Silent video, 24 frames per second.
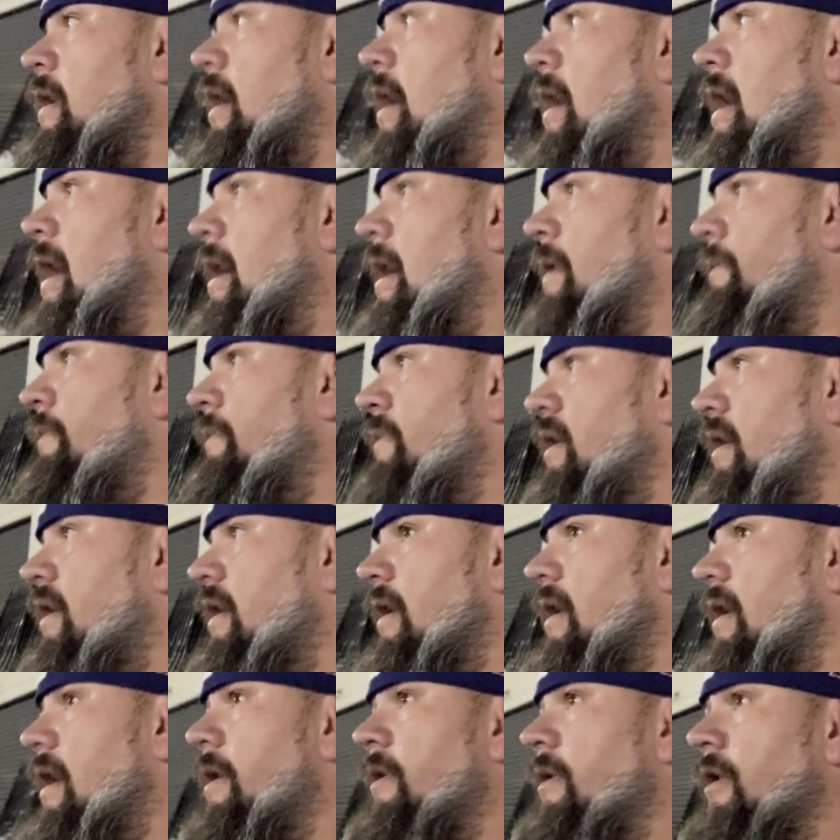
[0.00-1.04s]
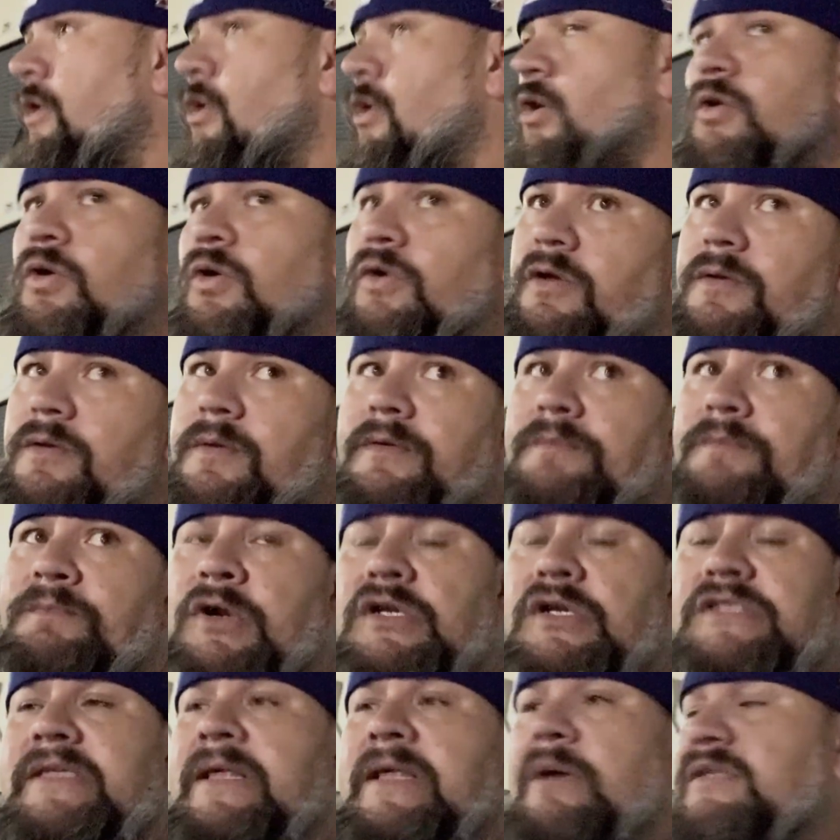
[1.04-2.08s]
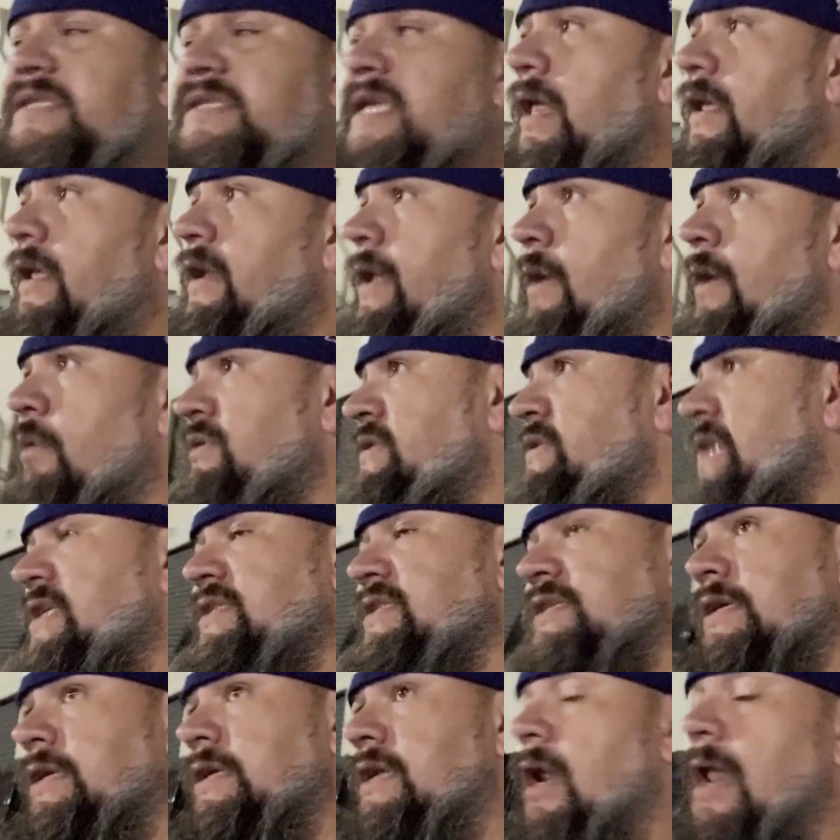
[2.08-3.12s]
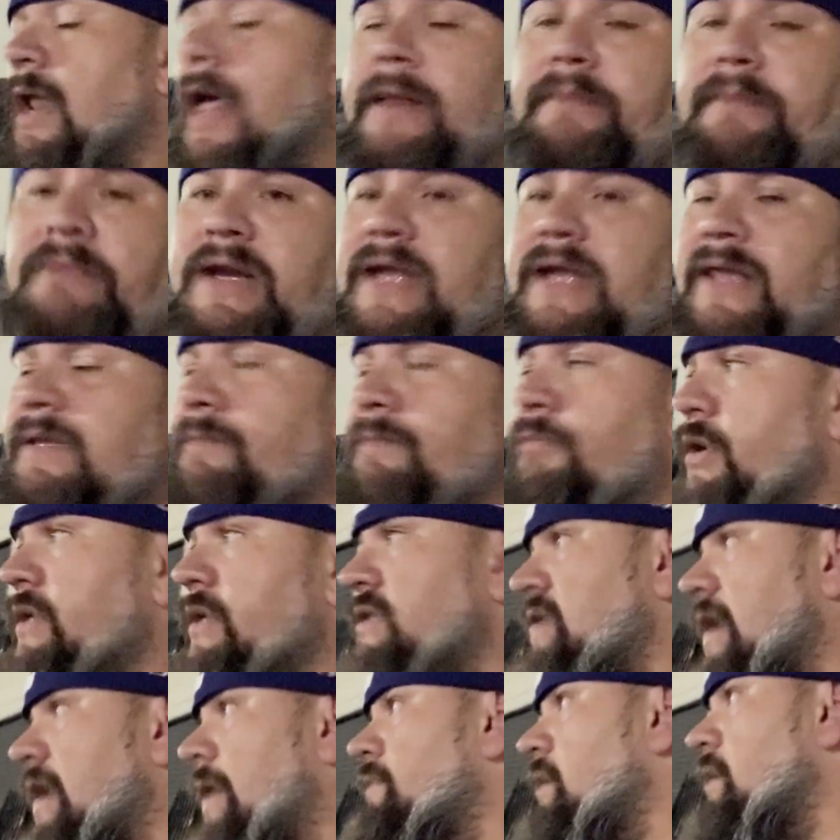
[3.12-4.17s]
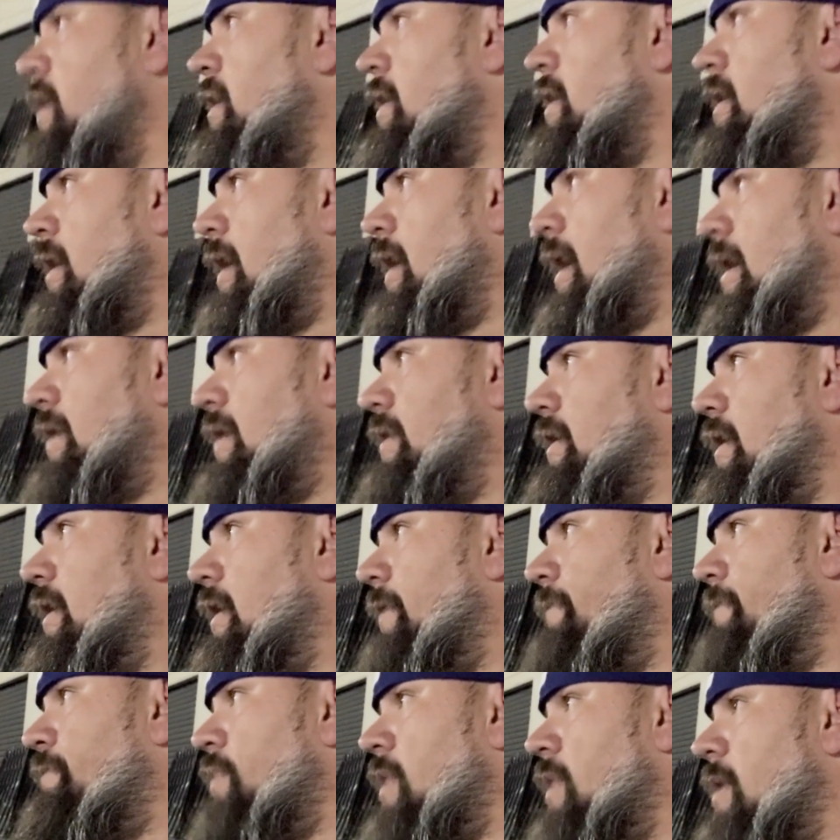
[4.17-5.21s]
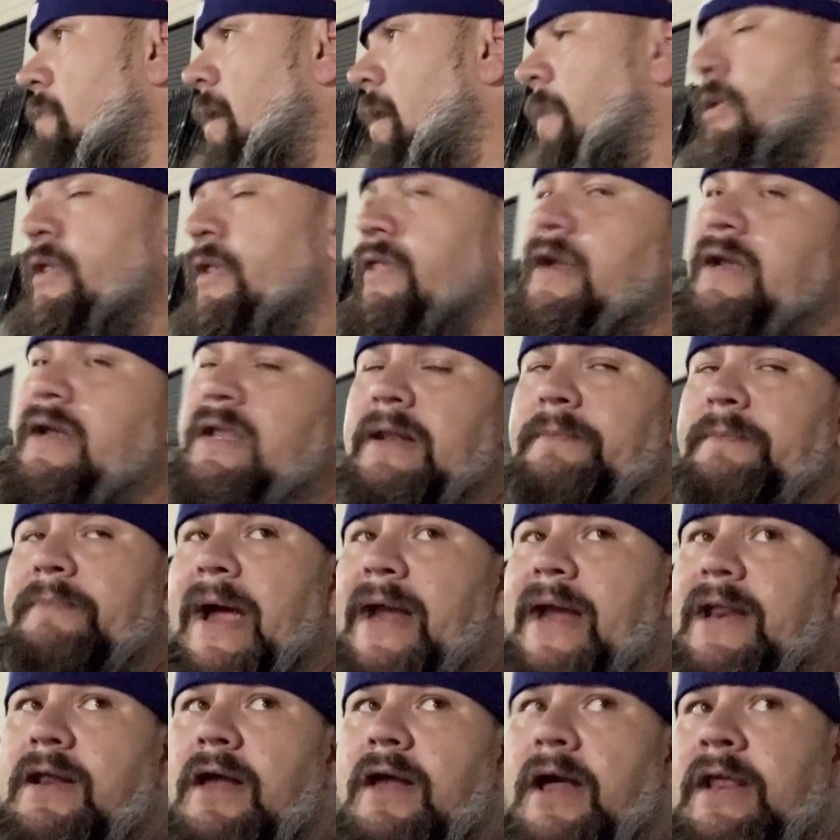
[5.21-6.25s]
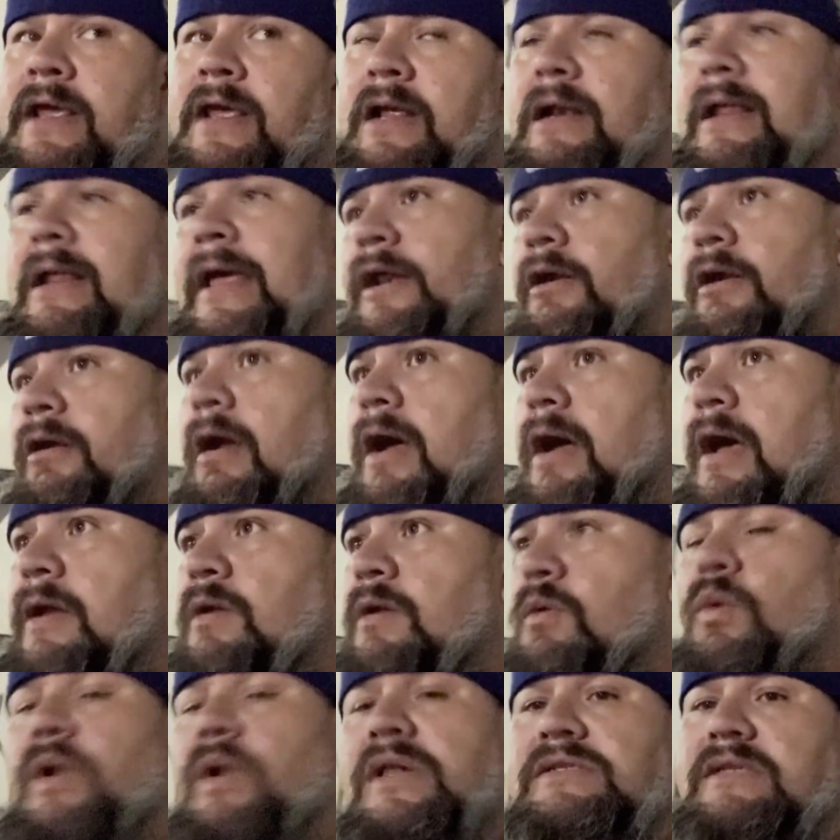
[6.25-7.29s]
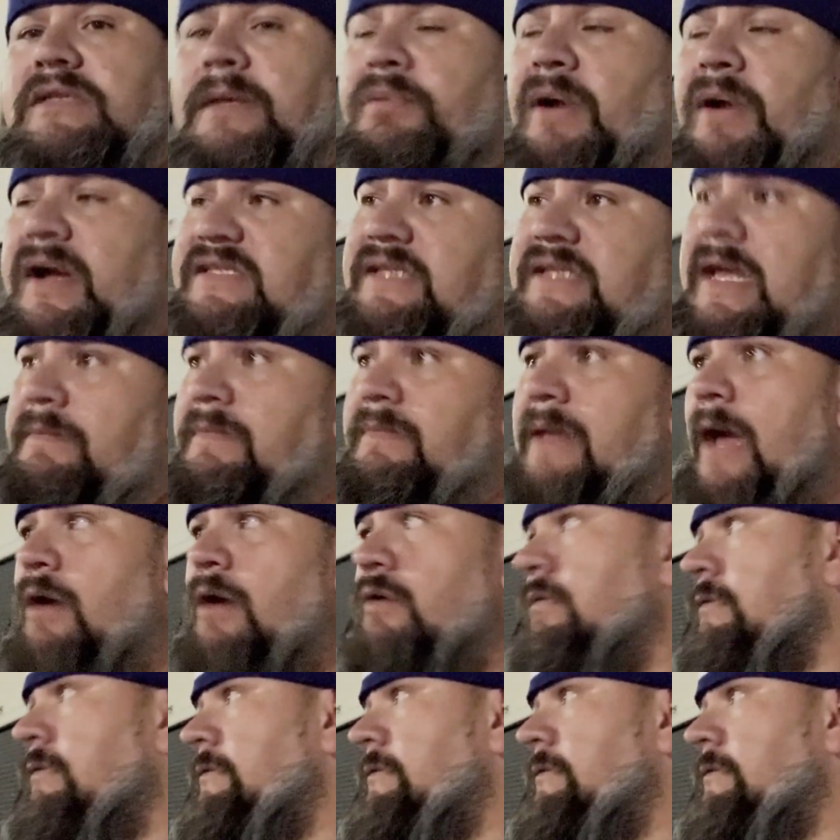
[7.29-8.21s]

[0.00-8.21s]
A local person that was selling it was asking a lot of money at the point in time, and my brother ended up biting on it later on once the price came down,